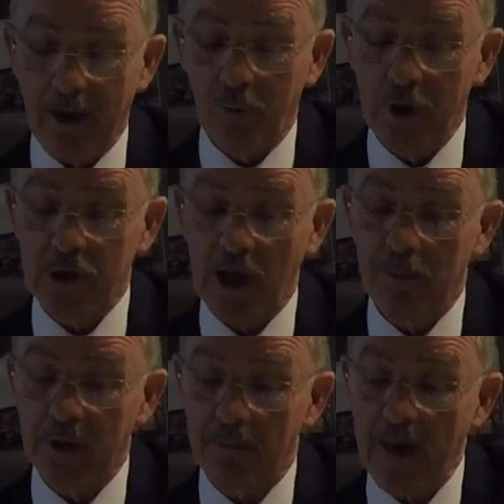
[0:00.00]
which shall
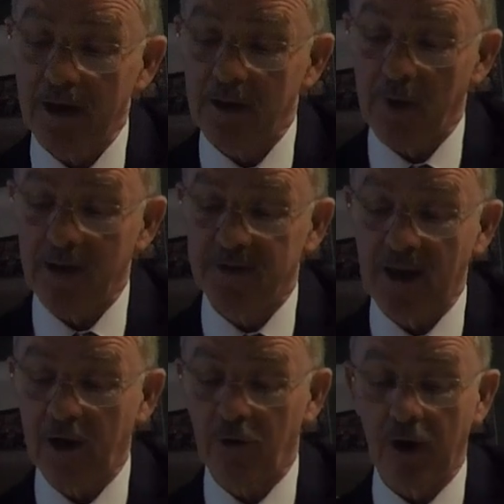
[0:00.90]
be demanded by the
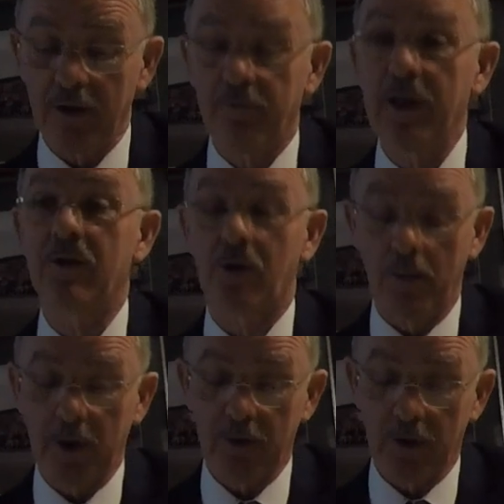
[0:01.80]
secretary on the fleet
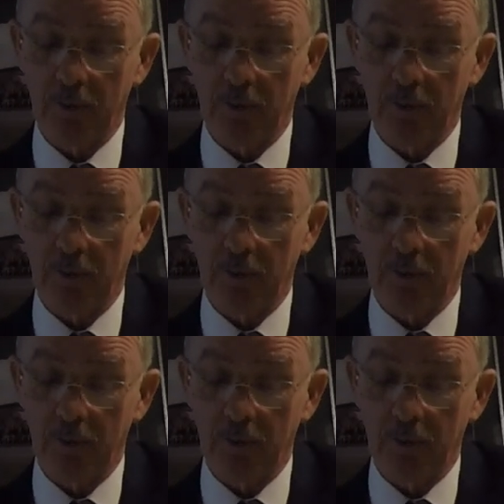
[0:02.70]
coming to their